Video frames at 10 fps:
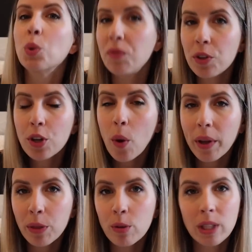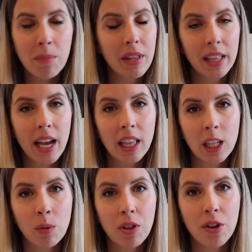So if you're going through something like
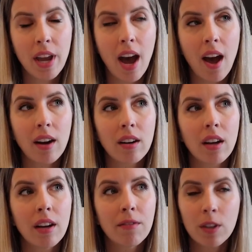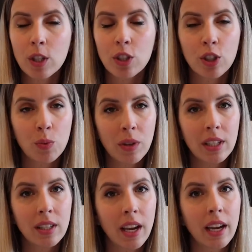this with your cat, I first just want
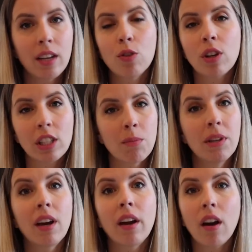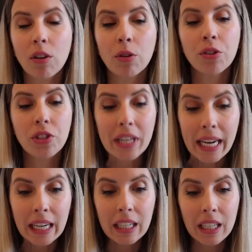to say, trust me, I
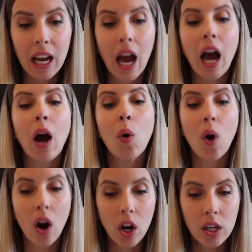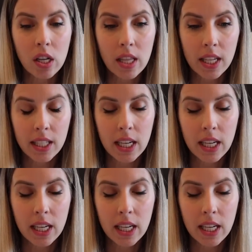understand how hard this